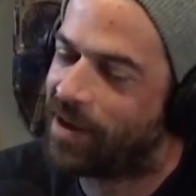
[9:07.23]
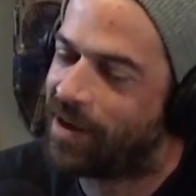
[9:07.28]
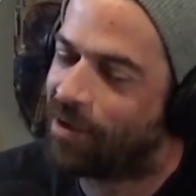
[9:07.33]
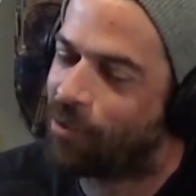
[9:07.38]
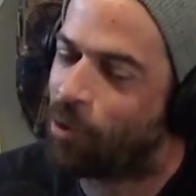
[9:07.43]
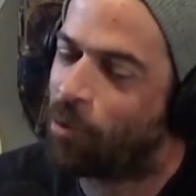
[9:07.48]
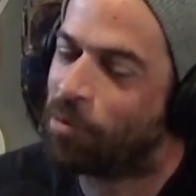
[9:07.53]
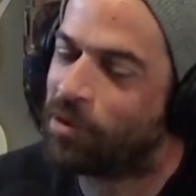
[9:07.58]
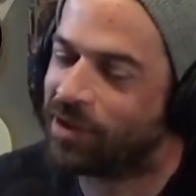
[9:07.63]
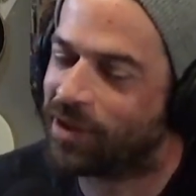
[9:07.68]

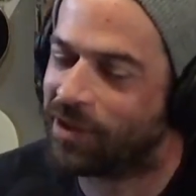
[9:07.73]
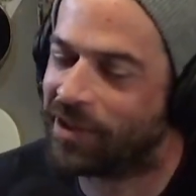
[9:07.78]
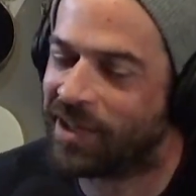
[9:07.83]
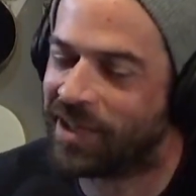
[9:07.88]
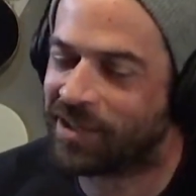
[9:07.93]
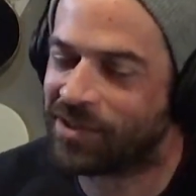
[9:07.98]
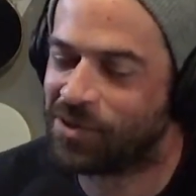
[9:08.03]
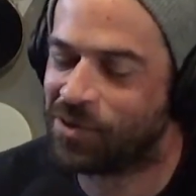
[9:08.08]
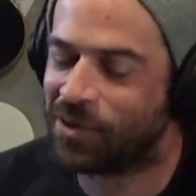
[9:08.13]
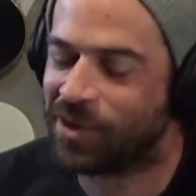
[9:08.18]
We'll put the
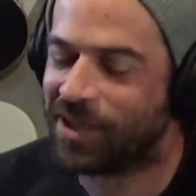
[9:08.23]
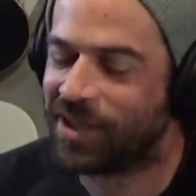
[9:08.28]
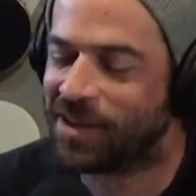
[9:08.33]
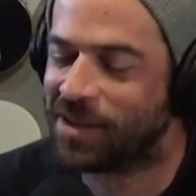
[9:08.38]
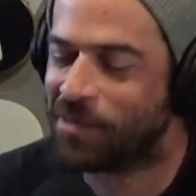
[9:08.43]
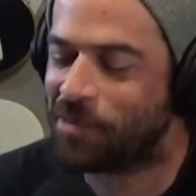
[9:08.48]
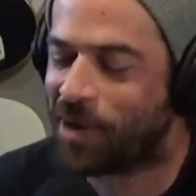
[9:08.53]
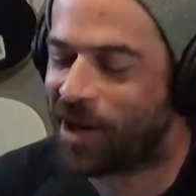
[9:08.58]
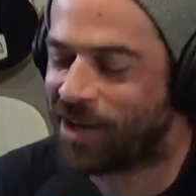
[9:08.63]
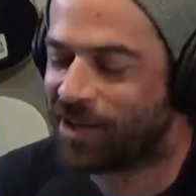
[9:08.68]
link to it in
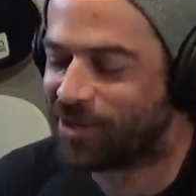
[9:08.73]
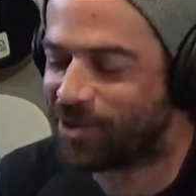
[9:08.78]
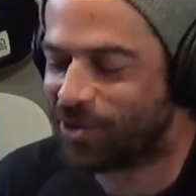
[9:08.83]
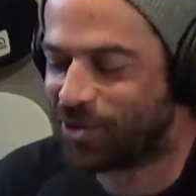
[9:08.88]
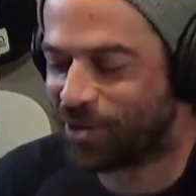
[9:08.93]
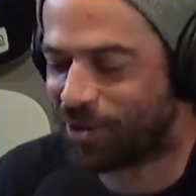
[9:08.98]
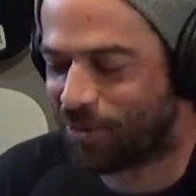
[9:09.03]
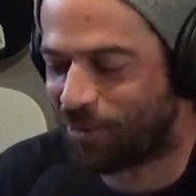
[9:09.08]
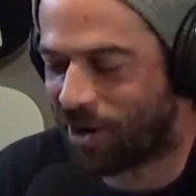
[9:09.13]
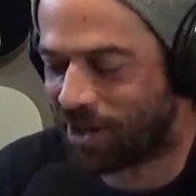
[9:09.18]
the bio so
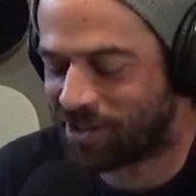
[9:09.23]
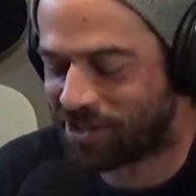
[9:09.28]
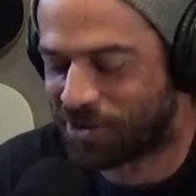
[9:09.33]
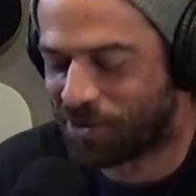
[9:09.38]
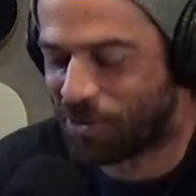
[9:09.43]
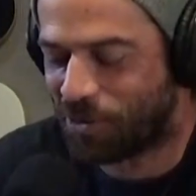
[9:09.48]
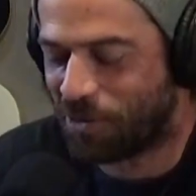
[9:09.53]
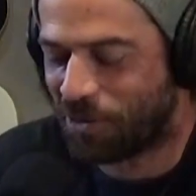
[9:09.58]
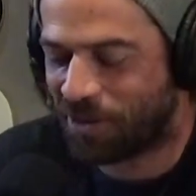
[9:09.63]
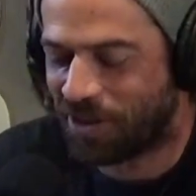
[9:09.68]
you can watch the
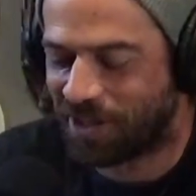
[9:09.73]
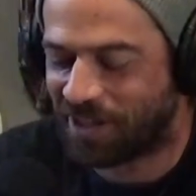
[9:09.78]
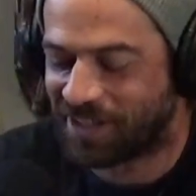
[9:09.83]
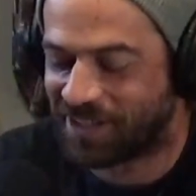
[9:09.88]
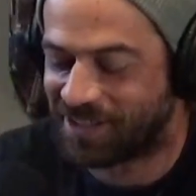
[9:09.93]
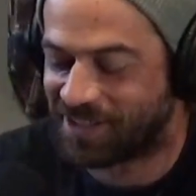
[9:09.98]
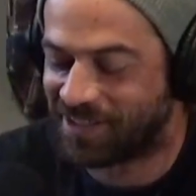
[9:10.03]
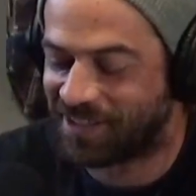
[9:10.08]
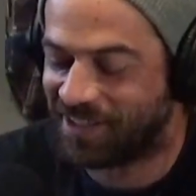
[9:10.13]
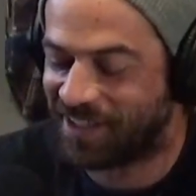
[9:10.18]
whole thing,
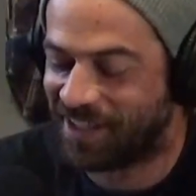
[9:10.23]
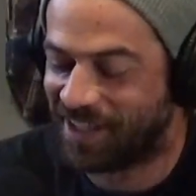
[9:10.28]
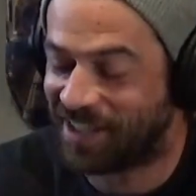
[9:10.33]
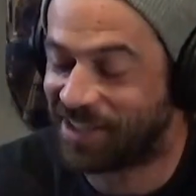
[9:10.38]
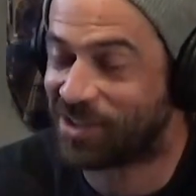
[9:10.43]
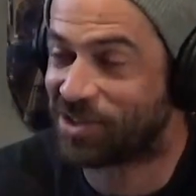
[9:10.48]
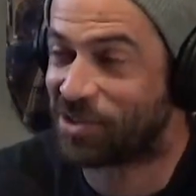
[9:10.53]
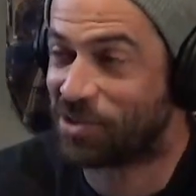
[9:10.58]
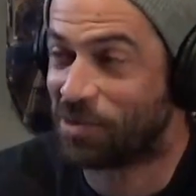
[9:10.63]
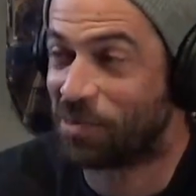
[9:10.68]
because
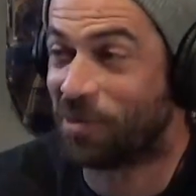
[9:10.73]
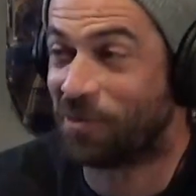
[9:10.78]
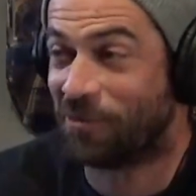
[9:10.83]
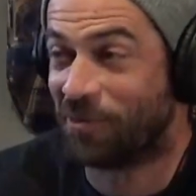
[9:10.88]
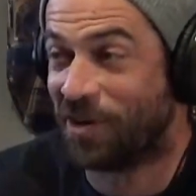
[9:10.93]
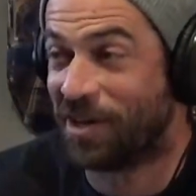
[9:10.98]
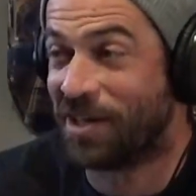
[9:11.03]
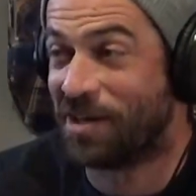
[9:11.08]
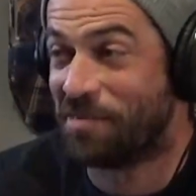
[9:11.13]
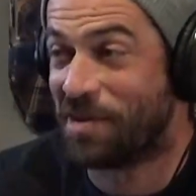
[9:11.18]
it's super
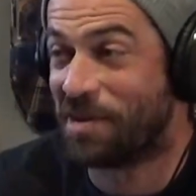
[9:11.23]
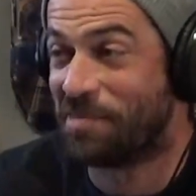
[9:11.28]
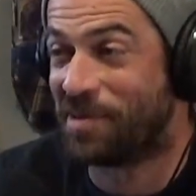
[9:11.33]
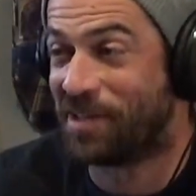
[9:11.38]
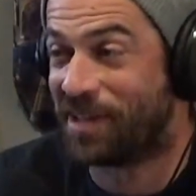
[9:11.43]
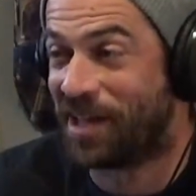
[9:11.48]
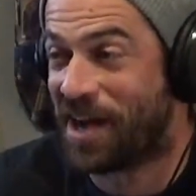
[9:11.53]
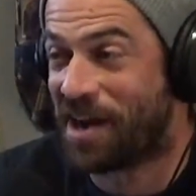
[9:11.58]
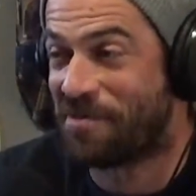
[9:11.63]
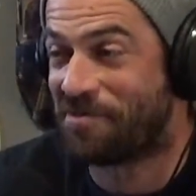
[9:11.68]
funny. It made me
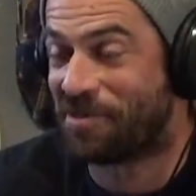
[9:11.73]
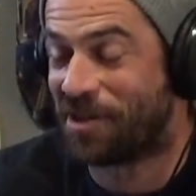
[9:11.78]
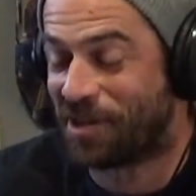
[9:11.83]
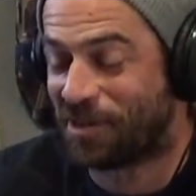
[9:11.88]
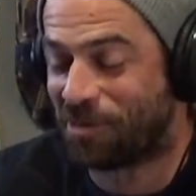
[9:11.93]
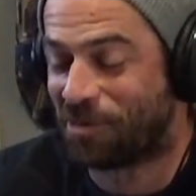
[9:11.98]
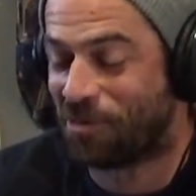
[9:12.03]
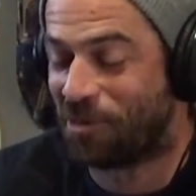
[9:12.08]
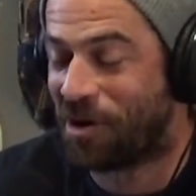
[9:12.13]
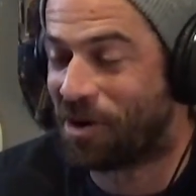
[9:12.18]
laugh
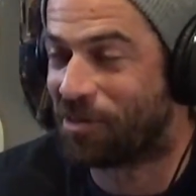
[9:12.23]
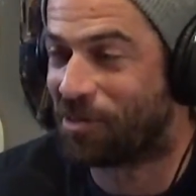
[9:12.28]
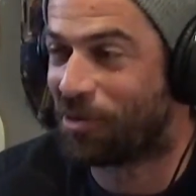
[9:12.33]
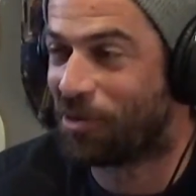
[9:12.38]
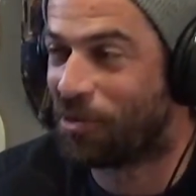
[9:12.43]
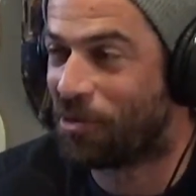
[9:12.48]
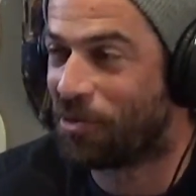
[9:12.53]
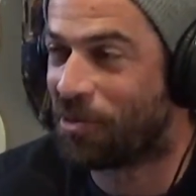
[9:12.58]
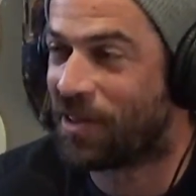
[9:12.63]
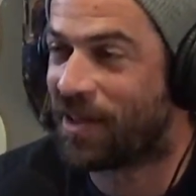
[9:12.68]
throughout the
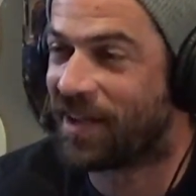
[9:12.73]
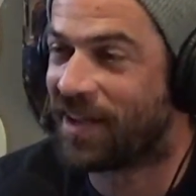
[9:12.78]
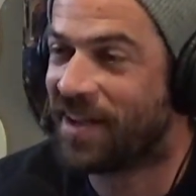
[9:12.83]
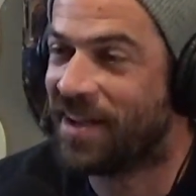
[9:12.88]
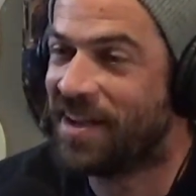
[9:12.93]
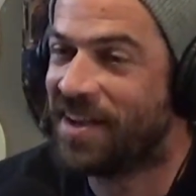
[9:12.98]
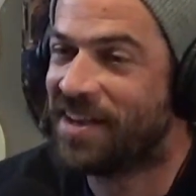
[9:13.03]
whole thing.